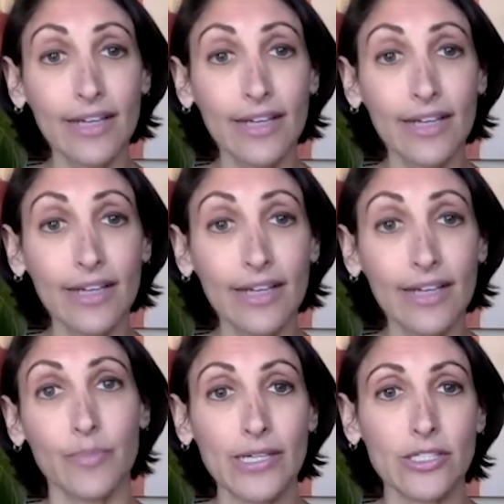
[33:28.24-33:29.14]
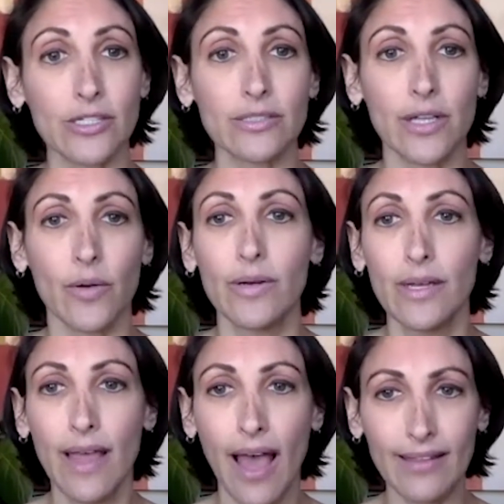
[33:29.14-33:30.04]
that creates a lot of pressure.
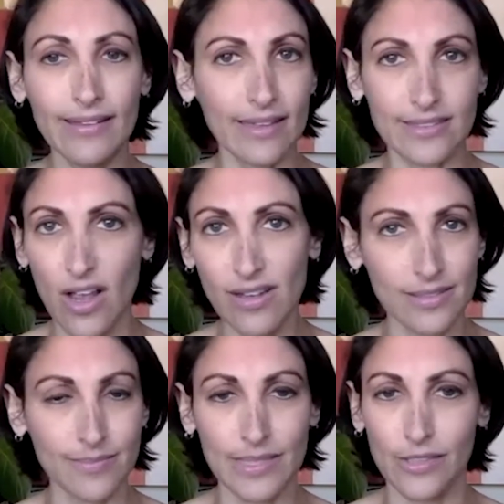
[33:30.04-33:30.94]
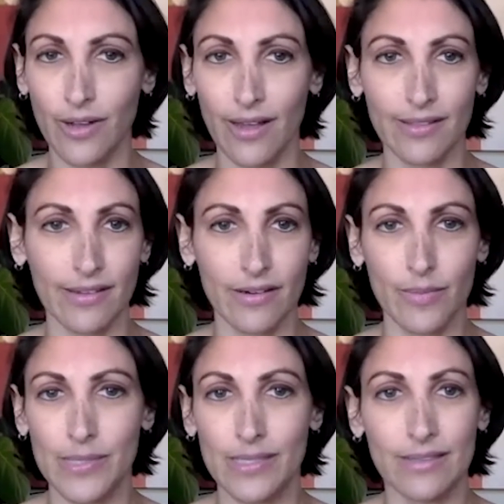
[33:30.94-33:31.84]
So I think that's awesome that you
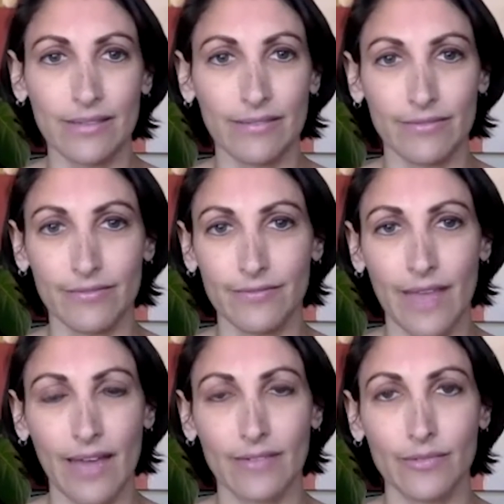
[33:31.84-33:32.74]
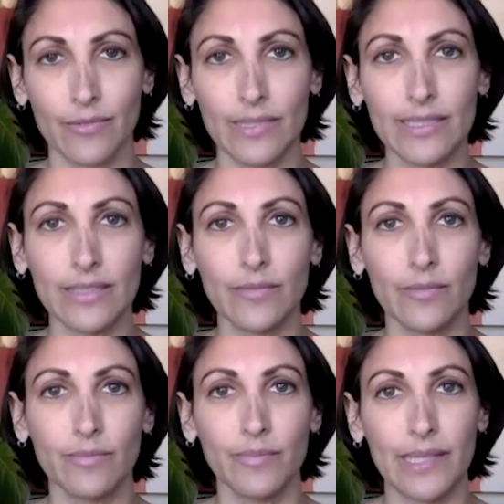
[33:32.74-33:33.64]
got therapy and
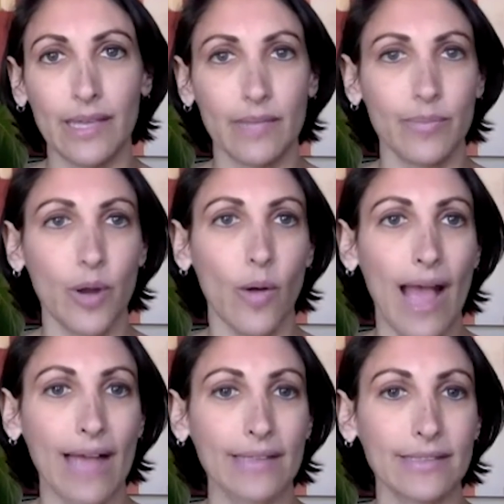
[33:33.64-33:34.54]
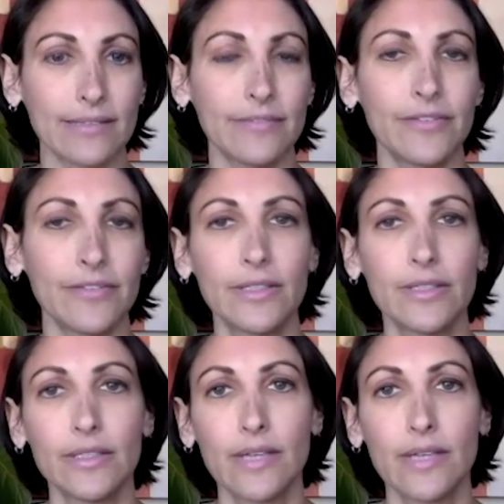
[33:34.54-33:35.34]
really became proactive